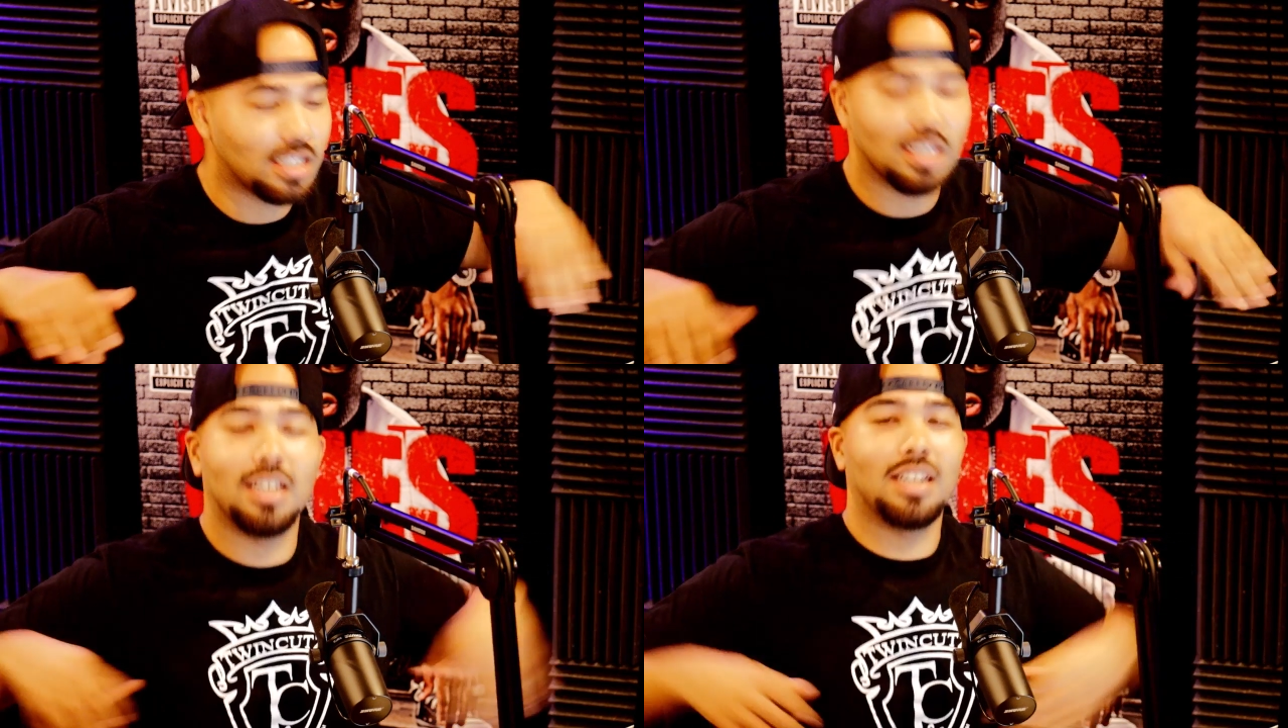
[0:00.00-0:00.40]

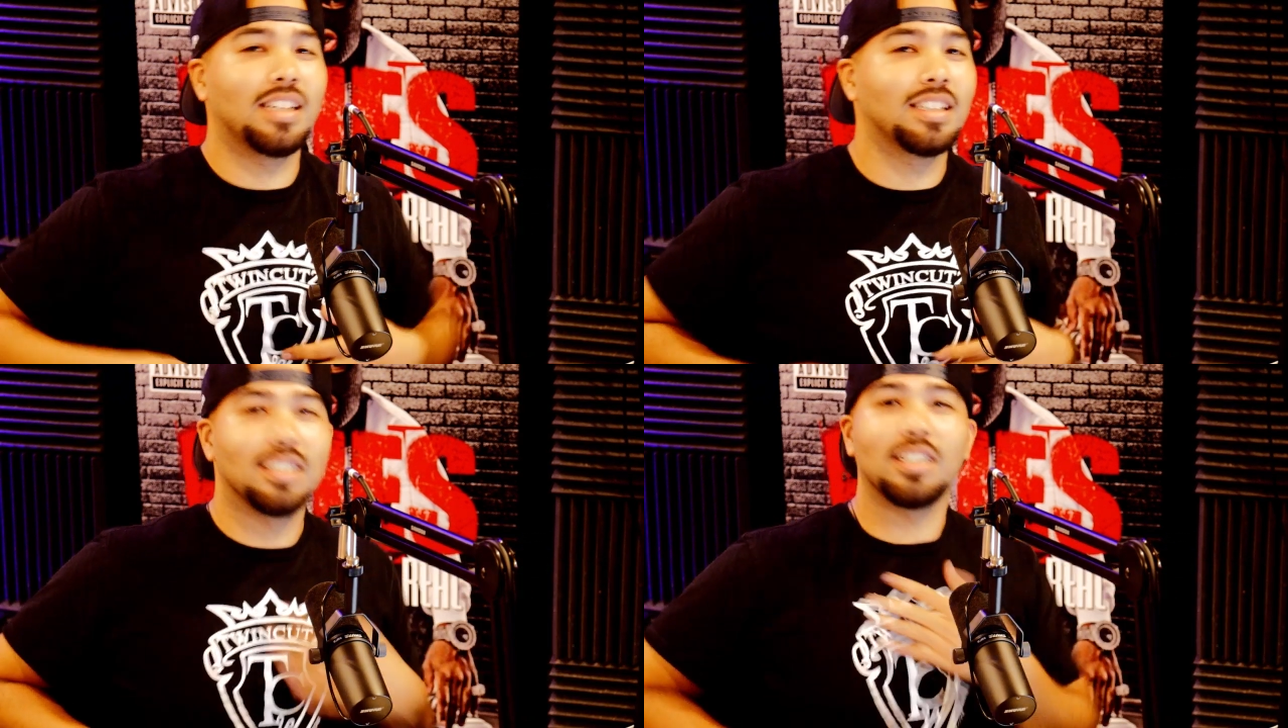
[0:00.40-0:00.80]
just
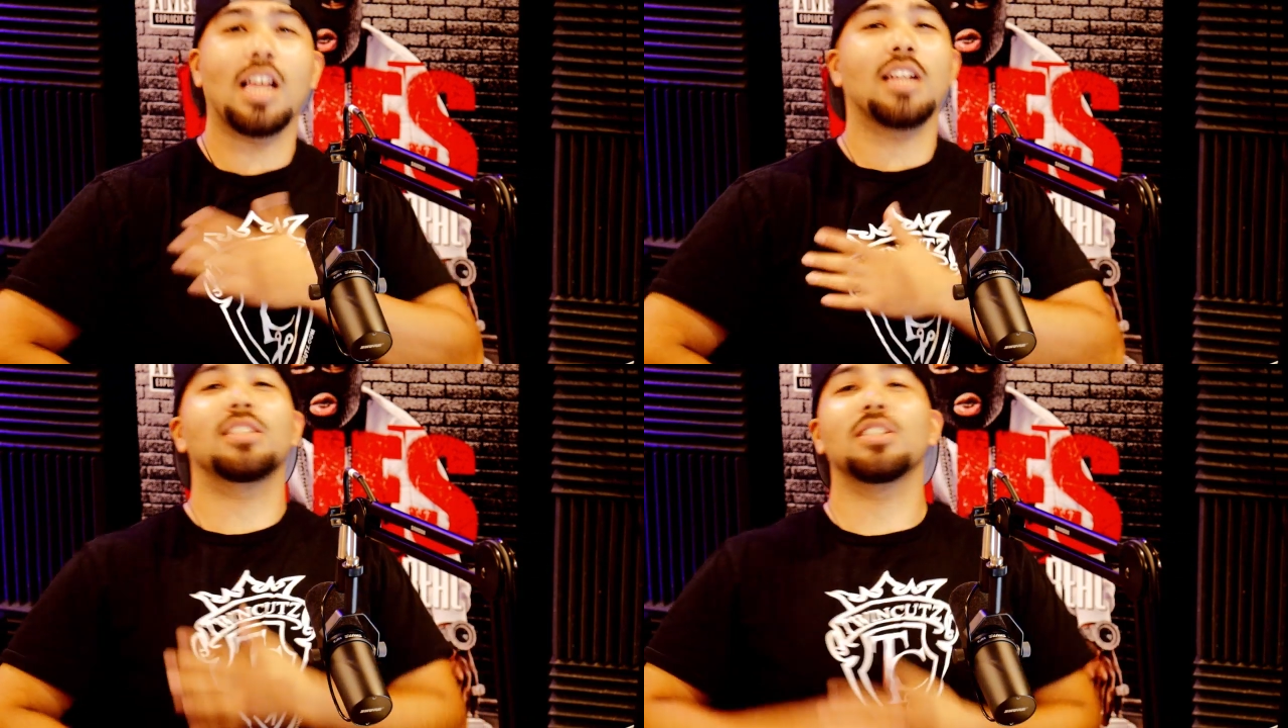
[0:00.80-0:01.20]
can
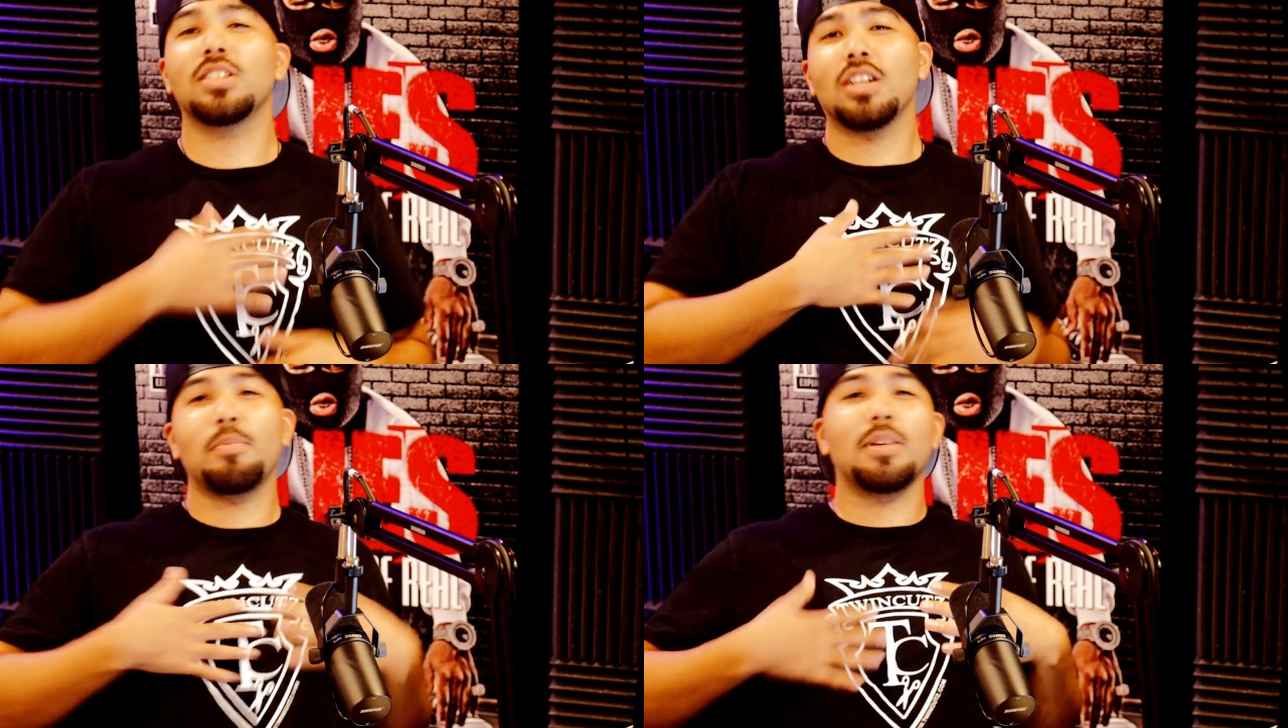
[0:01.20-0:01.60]
y'all see the
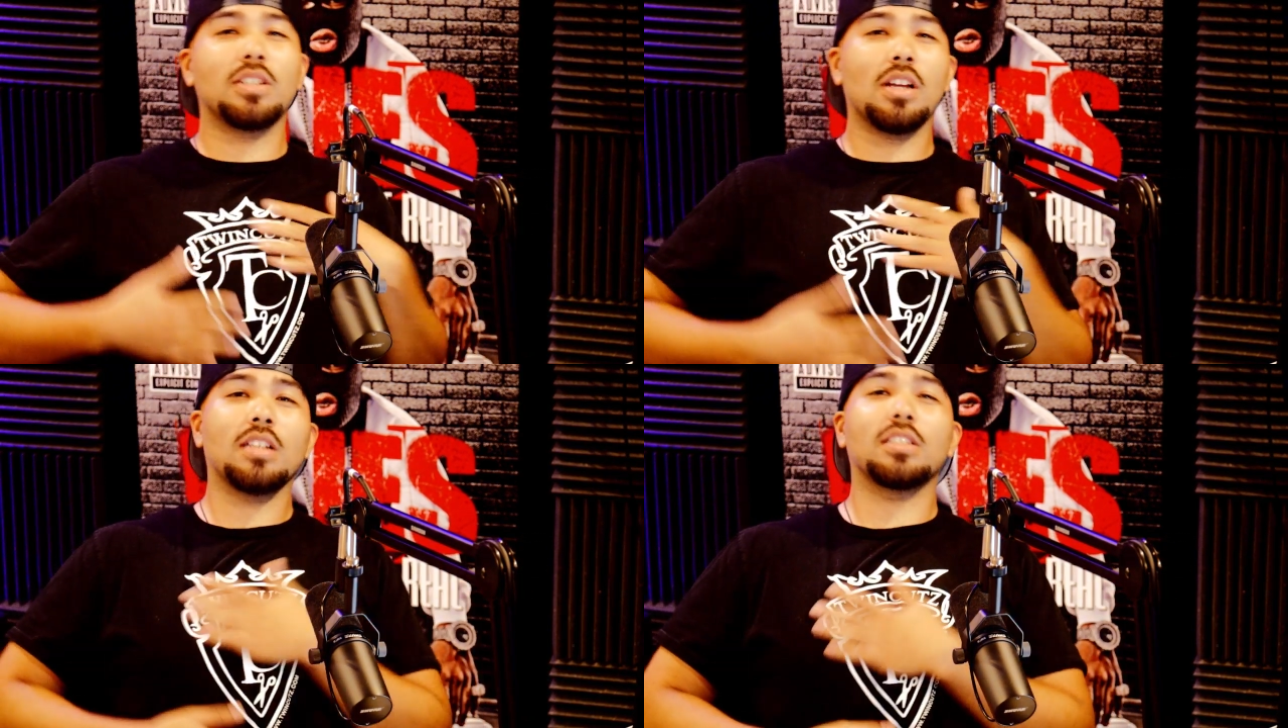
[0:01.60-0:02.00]
shirt? Make
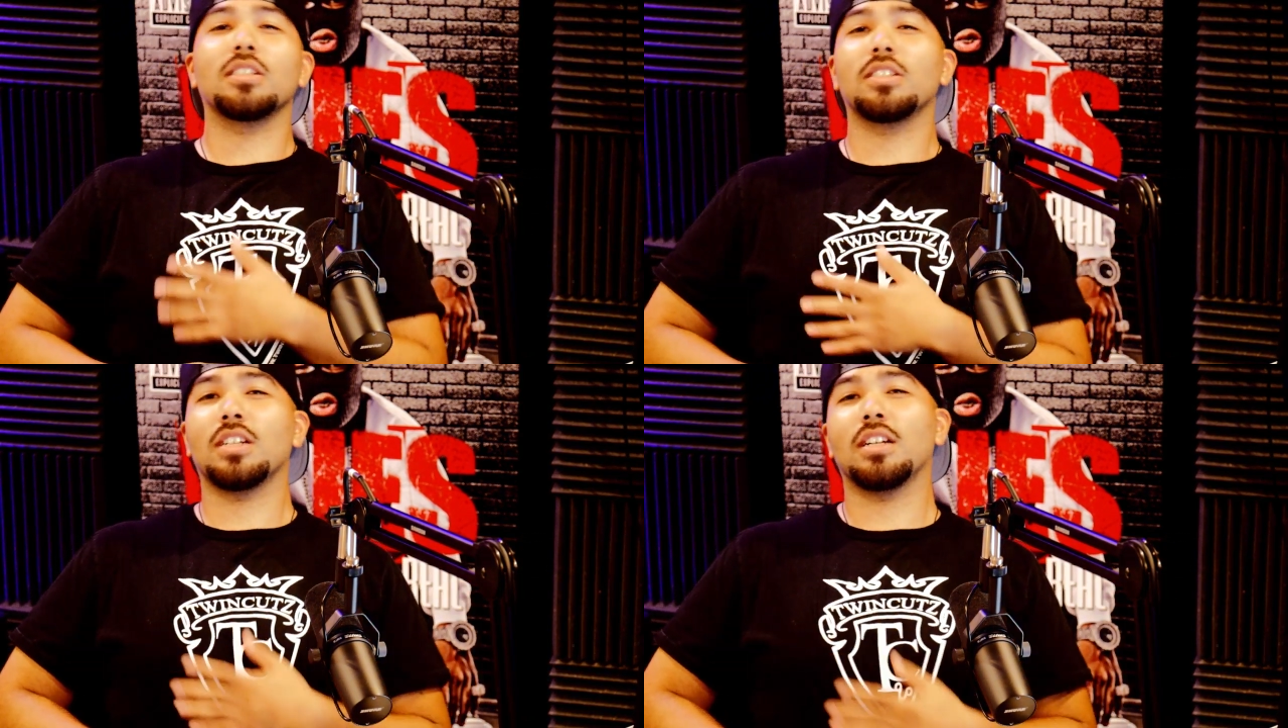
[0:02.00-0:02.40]
sure y'all see
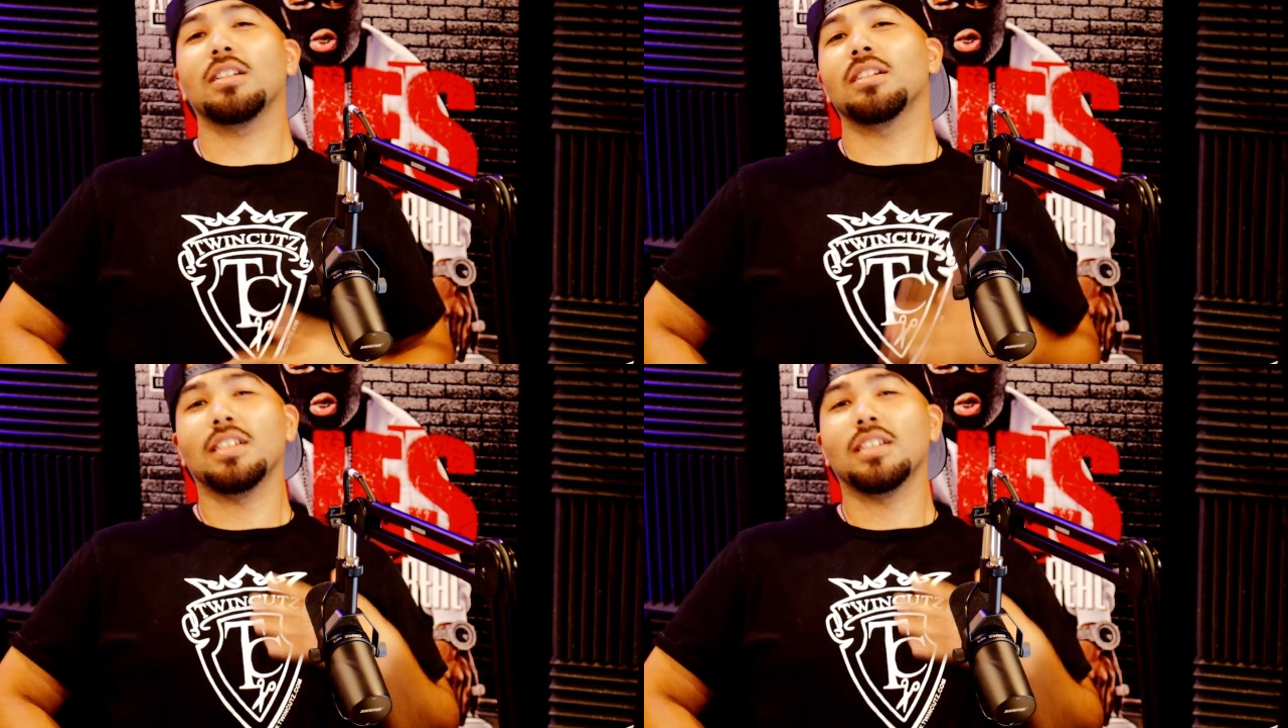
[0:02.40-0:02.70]
the shirt.